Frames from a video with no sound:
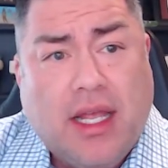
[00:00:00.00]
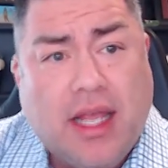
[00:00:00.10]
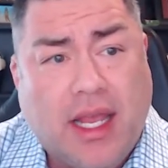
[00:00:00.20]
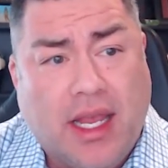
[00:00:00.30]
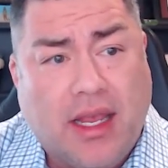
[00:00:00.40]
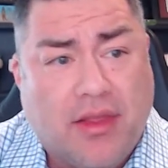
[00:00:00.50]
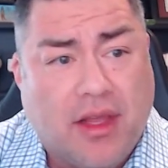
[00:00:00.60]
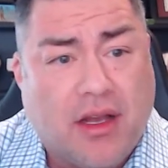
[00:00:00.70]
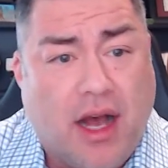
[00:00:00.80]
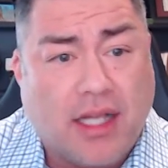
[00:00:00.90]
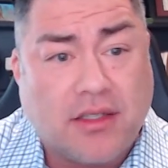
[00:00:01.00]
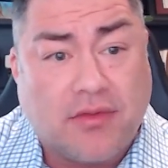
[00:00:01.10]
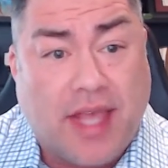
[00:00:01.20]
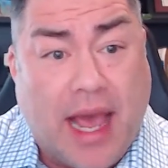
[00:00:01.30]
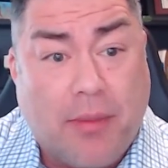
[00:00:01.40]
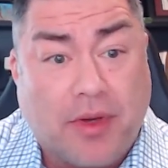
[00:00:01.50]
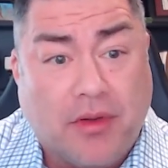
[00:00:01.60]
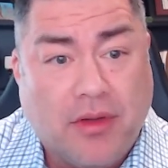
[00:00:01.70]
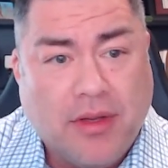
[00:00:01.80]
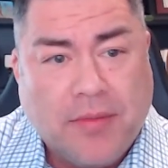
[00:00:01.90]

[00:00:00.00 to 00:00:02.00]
and the cost of capital.